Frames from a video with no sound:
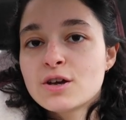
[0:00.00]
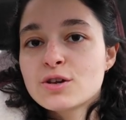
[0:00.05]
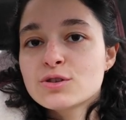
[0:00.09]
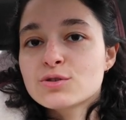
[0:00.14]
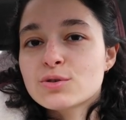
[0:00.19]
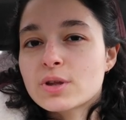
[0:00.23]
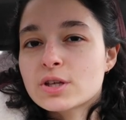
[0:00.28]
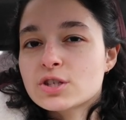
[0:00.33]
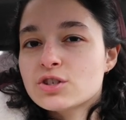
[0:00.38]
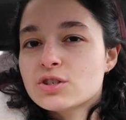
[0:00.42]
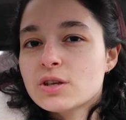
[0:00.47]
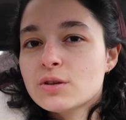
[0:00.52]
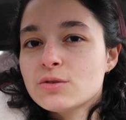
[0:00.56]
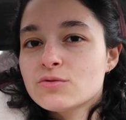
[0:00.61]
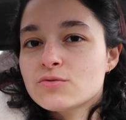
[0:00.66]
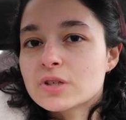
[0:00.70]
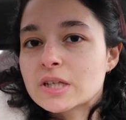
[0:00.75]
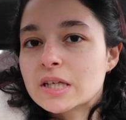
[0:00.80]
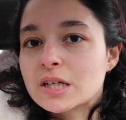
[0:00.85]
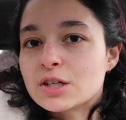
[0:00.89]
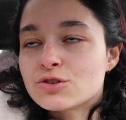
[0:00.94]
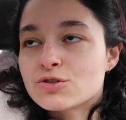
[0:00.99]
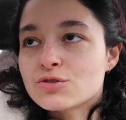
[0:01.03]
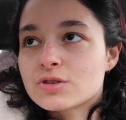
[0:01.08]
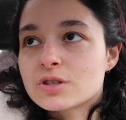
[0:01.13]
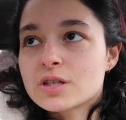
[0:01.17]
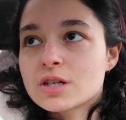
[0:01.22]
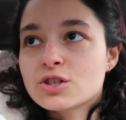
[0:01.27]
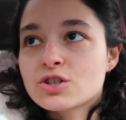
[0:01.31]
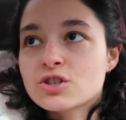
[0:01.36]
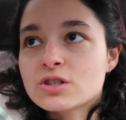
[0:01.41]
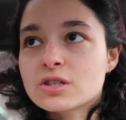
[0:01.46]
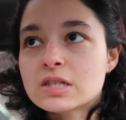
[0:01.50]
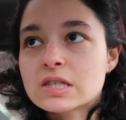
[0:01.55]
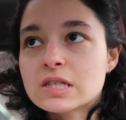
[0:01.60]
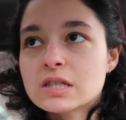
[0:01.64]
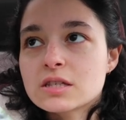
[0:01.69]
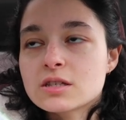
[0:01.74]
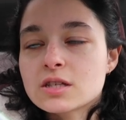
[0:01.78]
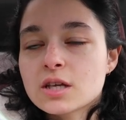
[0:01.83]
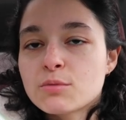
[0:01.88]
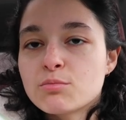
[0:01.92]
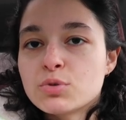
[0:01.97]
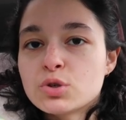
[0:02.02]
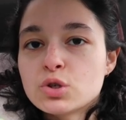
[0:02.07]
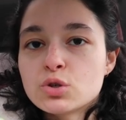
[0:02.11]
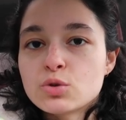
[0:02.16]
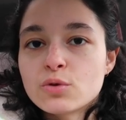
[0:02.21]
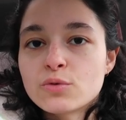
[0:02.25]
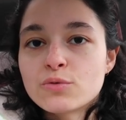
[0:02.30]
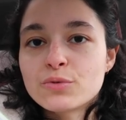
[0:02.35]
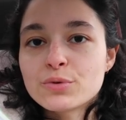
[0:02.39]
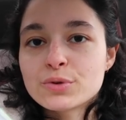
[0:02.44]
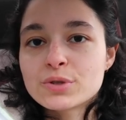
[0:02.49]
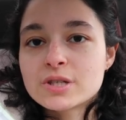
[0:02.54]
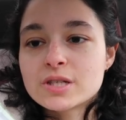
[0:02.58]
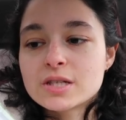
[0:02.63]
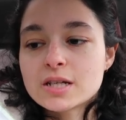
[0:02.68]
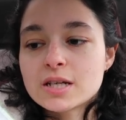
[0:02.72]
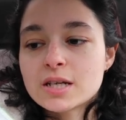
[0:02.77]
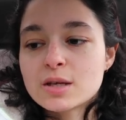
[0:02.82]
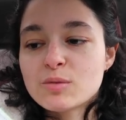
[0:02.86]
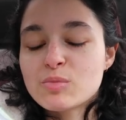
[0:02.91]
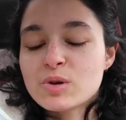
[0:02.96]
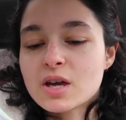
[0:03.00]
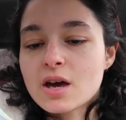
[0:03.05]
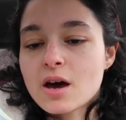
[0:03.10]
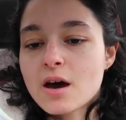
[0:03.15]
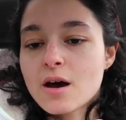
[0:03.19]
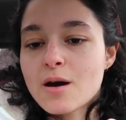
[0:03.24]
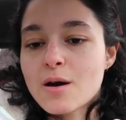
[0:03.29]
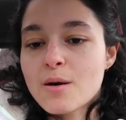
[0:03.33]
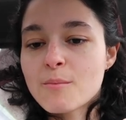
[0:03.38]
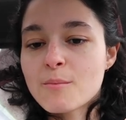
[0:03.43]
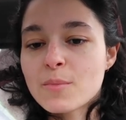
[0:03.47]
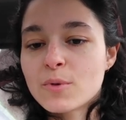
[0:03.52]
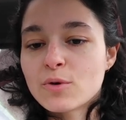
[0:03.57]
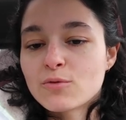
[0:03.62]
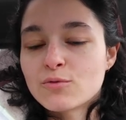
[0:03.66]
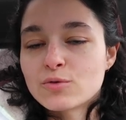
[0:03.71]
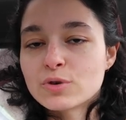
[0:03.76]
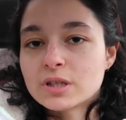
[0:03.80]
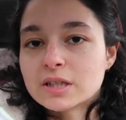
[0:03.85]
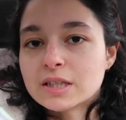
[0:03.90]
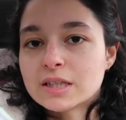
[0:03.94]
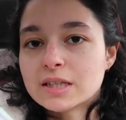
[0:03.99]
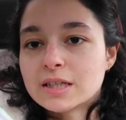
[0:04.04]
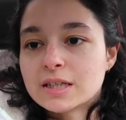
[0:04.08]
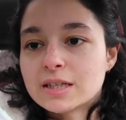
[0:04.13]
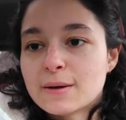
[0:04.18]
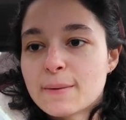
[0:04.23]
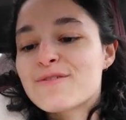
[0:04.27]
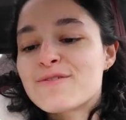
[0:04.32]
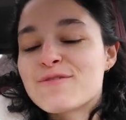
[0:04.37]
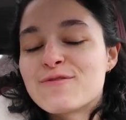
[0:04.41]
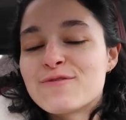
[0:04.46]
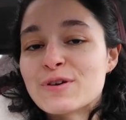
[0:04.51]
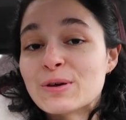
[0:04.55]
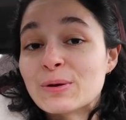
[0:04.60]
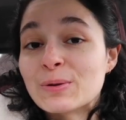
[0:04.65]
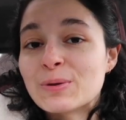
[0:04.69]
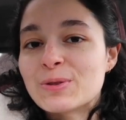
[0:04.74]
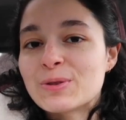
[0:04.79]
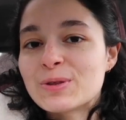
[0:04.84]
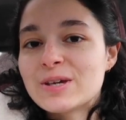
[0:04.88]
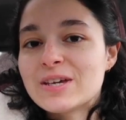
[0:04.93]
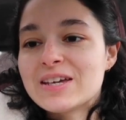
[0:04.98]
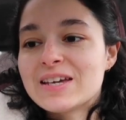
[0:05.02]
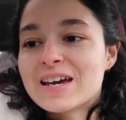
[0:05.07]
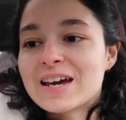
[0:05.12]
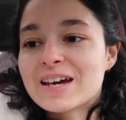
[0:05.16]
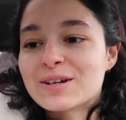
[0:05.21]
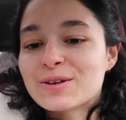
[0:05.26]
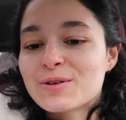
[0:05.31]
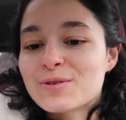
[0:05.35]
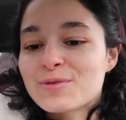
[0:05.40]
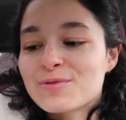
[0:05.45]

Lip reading: So that just sounds really interesting, just to see this like beautiful city become really filthy and